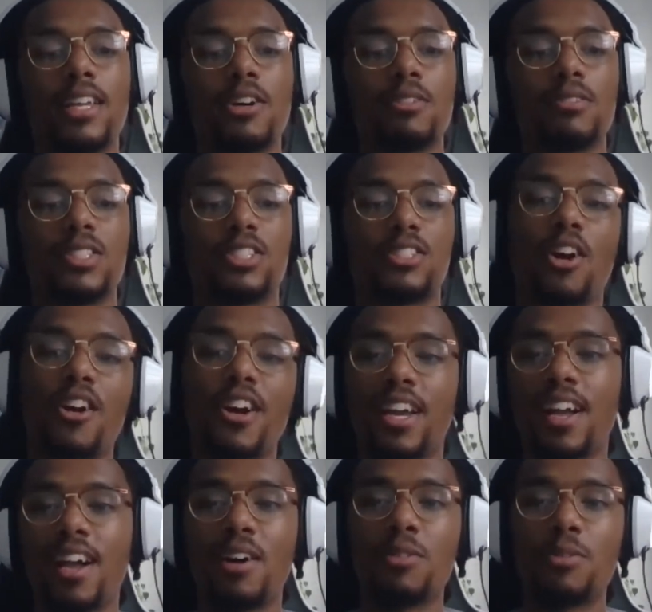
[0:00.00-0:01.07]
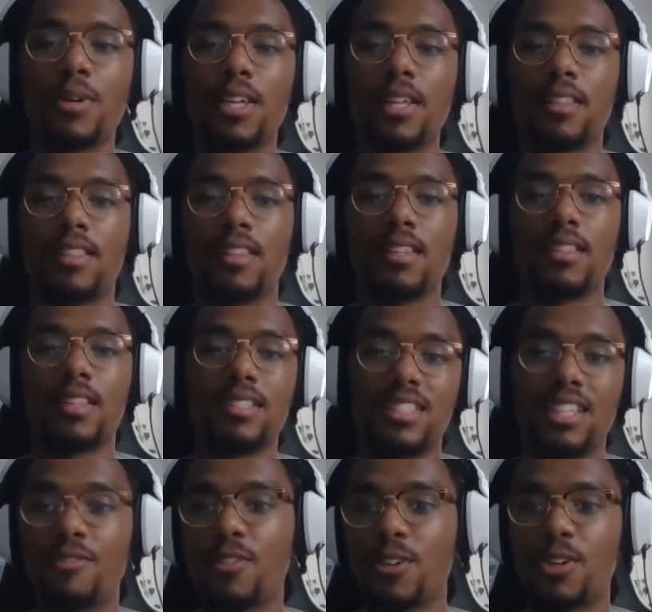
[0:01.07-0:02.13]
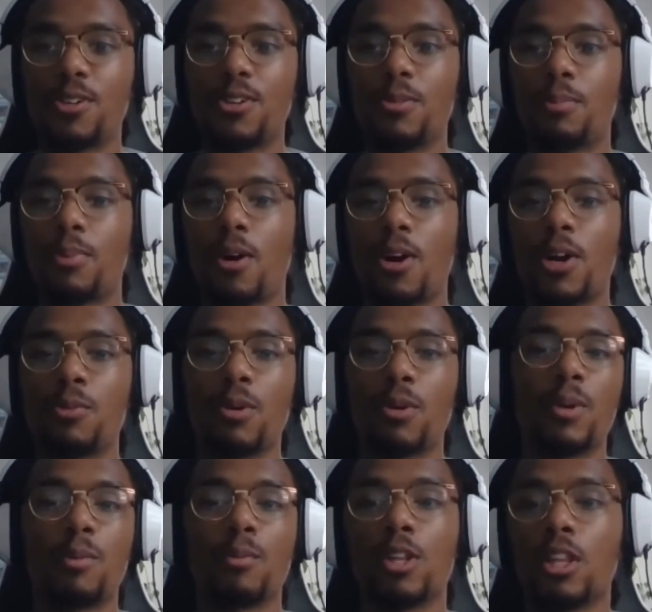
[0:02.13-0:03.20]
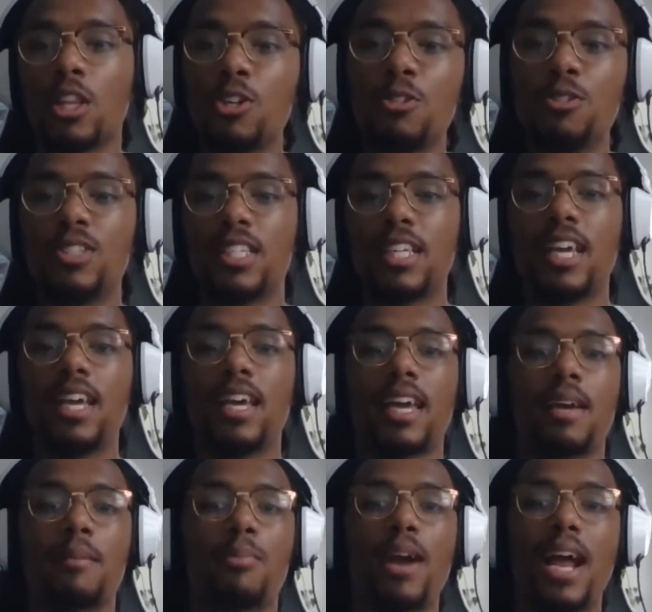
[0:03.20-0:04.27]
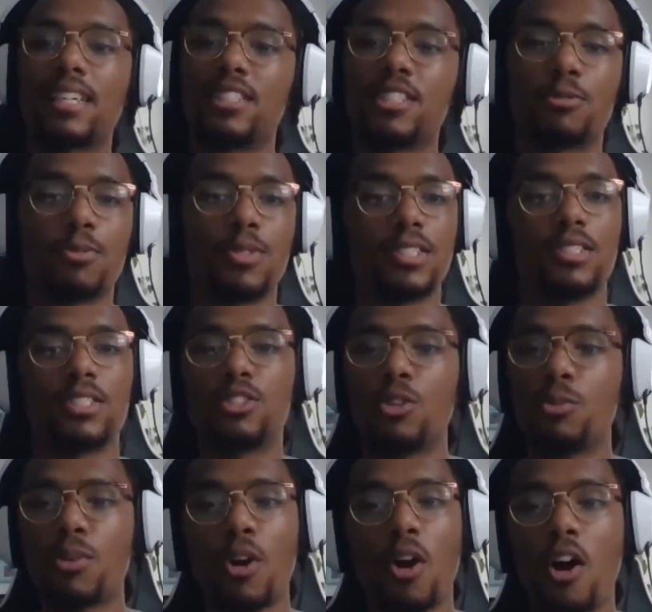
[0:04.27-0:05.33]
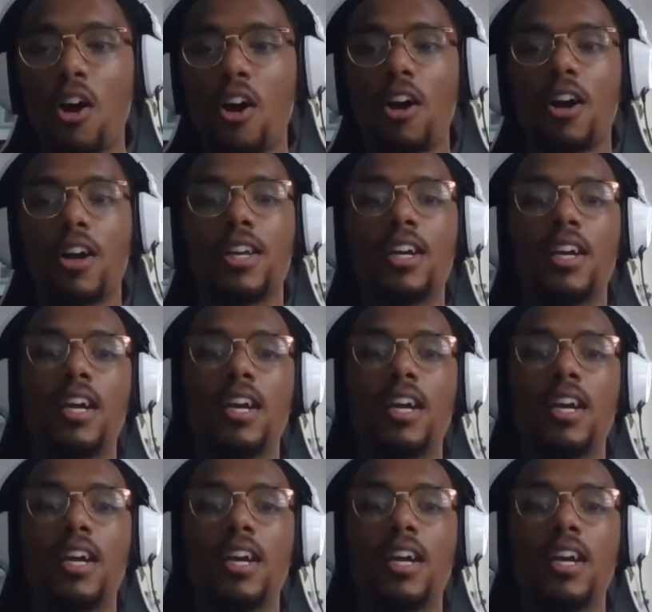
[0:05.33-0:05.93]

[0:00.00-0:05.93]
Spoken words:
starting out with the difficult part where we were losing and practice was super hard,